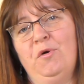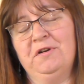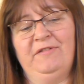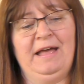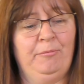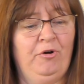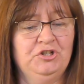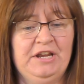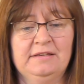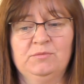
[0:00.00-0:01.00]
one of our
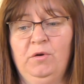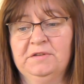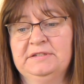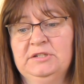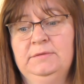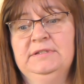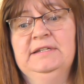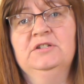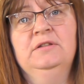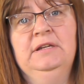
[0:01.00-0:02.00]
projects was to
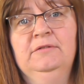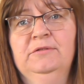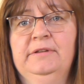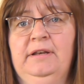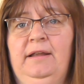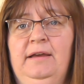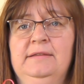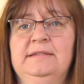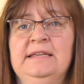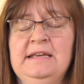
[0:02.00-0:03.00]
stitch the Northern
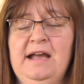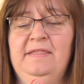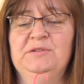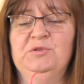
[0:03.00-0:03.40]
Lights, and this